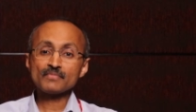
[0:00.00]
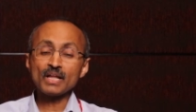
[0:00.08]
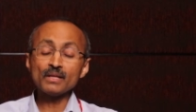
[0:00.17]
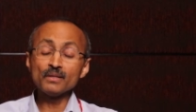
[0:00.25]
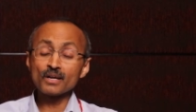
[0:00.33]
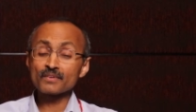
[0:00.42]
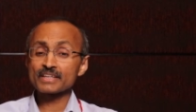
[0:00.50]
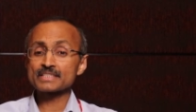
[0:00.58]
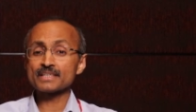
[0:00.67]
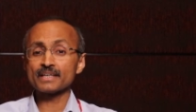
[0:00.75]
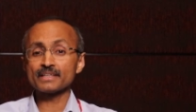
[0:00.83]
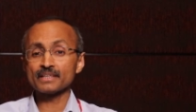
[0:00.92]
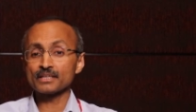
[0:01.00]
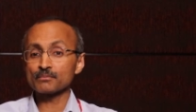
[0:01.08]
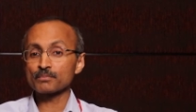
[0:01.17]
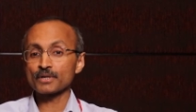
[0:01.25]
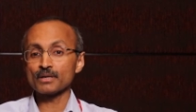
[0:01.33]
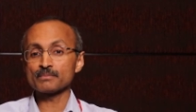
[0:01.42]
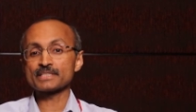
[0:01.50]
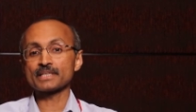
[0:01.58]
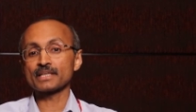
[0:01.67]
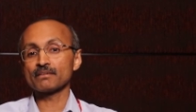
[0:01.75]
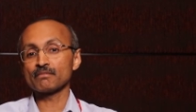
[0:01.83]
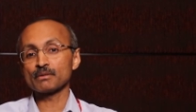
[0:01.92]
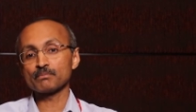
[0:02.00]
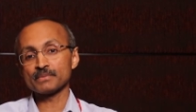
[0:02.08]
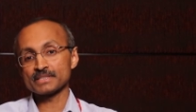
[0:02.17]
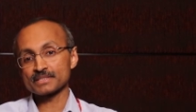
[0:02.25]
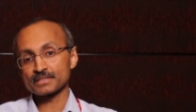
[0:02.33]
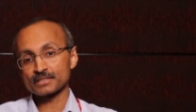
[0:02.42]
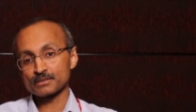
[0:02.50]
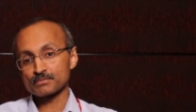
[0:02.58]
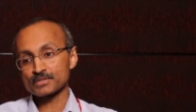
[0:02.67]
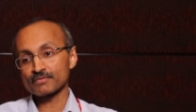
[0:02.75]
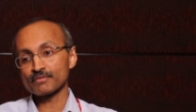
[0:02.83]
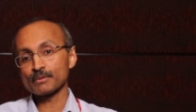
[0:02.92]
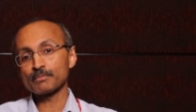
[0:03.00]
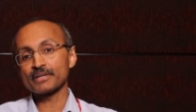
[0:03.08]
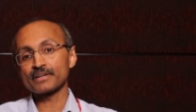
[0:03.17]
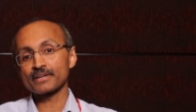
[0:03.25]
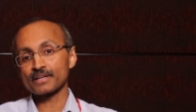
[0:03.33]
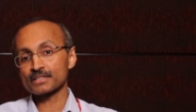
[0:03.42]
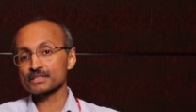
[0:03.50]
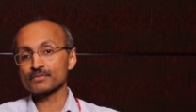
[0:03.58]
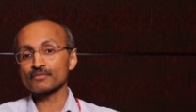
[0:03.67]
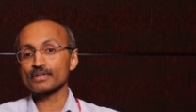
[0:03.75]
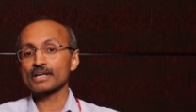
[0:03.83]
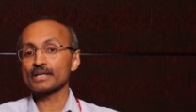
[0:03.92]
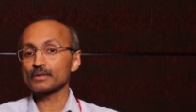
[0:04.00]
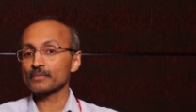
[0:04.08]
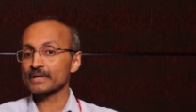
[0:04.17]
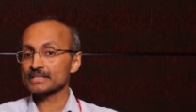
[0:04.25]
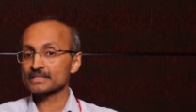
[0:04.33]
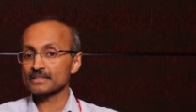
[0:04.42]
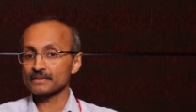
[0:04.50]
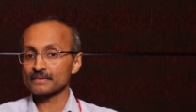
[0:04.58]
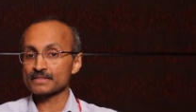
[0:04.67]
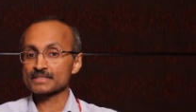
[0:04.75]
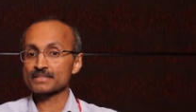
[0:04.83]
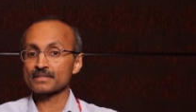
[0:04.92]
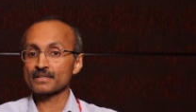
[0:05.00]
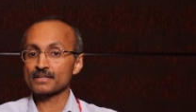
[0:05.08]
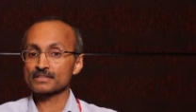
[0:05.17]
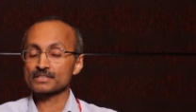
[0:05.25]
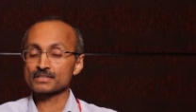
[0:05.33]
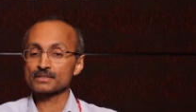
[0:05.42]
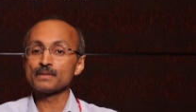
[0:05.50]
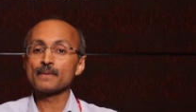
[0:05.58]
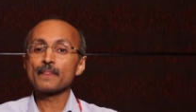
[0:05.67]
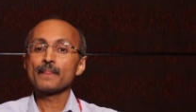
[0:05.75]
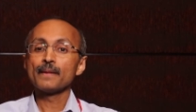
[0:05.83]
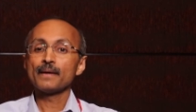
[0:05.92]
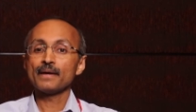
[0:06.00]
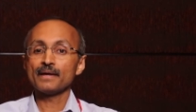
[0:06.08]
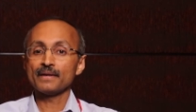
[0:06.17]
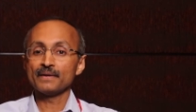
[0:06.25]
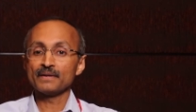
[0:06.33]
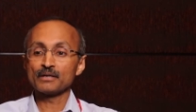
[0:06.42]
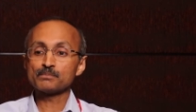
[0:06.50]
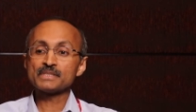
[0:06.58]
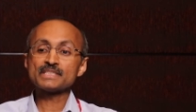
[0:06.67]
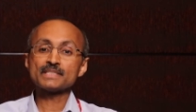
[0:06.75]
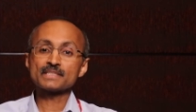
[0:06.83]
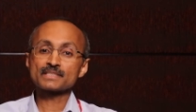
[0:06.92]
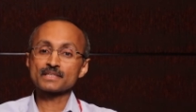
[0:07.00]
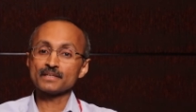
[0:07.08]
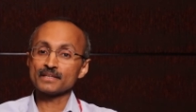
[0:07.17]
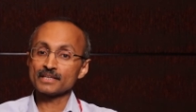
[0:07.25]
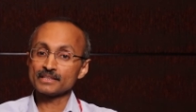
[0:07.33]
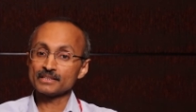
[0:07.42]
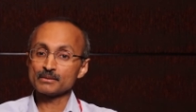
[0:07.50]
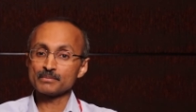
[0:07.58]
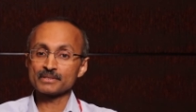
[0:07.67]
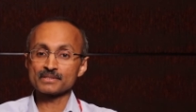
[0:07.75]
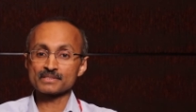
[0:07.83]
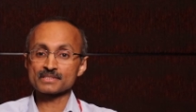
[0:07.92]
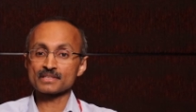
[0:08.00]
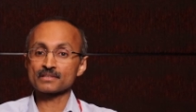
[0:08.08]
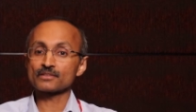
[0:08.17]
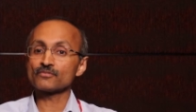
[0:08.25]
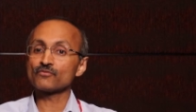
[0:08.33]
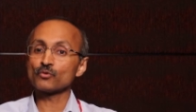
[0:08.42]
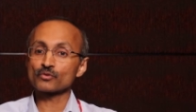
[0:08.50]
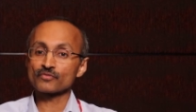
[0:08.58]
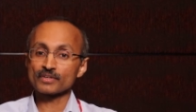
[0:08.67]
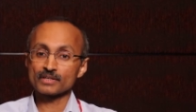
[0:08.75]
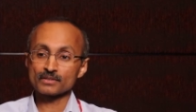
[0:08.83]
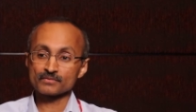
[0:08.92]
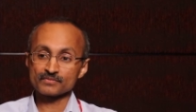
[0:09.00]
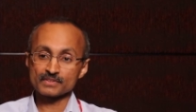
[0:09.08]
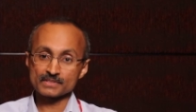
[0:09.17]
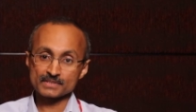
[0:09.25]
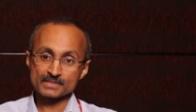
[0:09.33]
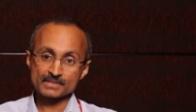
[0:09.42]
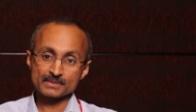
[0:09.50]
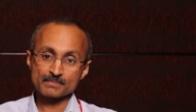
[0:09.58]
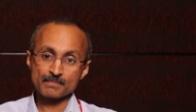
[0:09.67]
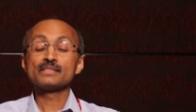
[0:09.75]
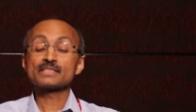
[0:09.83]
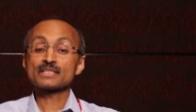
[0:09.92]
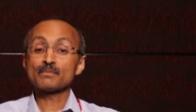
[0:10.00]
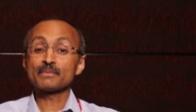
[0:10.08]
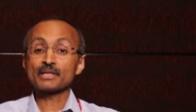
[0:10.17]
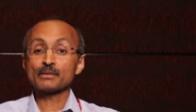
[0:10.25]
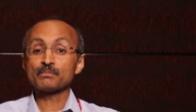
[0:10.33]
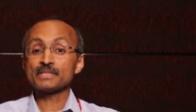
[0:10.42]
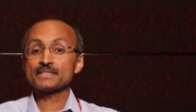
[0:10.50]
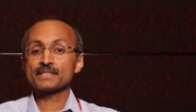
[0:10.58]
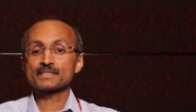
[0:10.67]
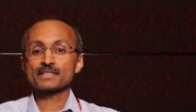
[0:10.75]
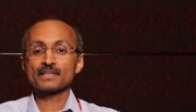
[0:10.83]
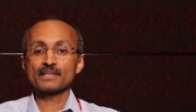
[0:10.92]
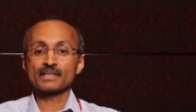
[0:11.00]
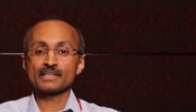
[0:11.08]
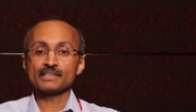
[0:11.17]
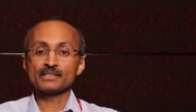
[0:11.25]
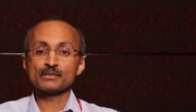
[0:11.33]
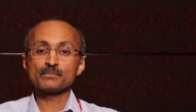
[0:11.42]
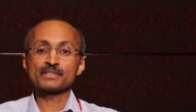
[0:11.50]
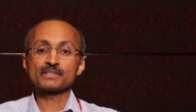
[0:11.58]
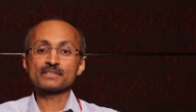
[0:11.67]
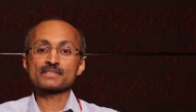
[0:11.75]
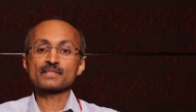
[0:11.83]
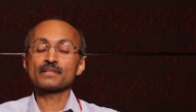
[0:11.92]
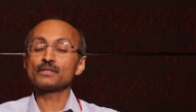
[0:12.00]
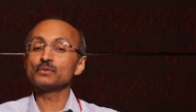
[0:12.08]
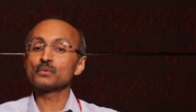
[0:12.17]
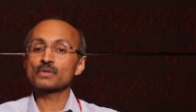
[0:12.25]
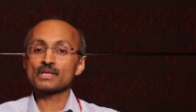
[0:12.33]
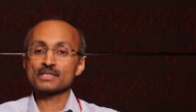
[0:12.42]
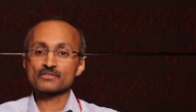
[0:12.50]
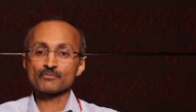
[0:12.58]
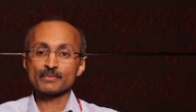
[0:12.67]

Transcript: a lot of exciting and promising developments in terms of lipid reduction for cardiovascular risk reduction and uh, PCSK9 inhibitors are at the forefront of this. In summary, PCSK9 inhibitors are a new class of